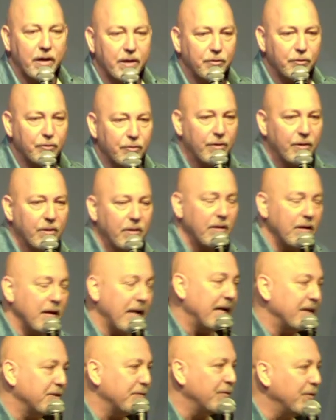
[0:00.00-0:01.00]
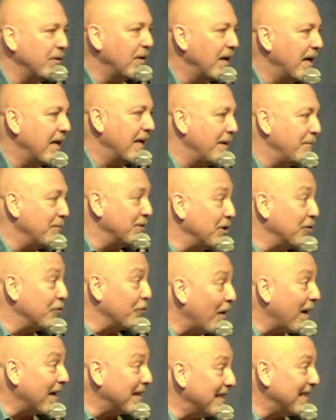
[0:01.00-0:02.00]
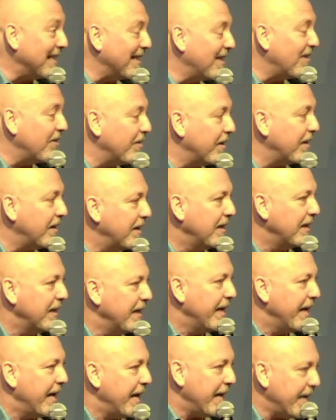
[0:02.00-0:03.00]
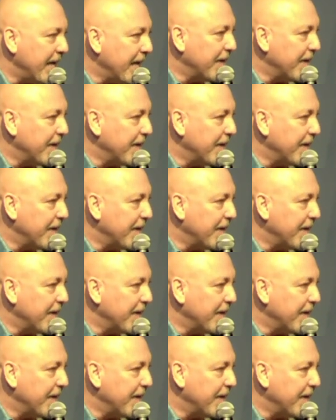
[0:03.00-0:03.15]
in Nashville uh, that was a drug dealer, and he